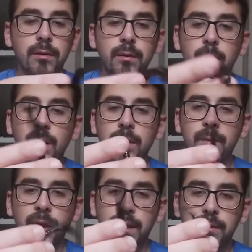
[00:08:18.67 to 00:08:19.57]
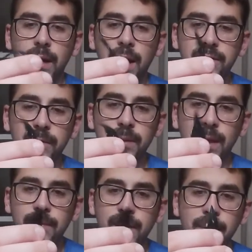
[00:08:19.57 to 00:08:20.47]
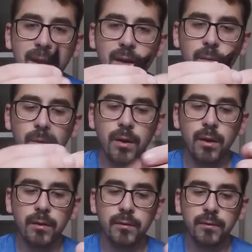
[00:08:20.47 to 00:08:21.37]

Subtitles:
the worm length, right? Sometimes they may not want